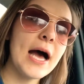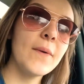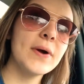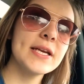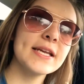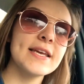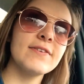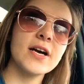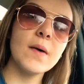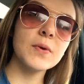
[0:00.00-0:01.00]
I wanted to
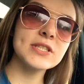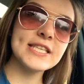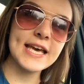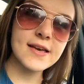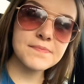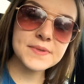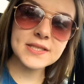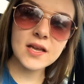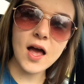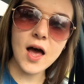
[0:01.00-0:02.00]
give a couple
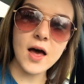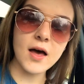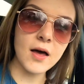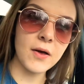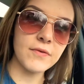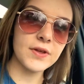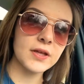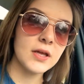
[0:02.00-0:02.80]
tips of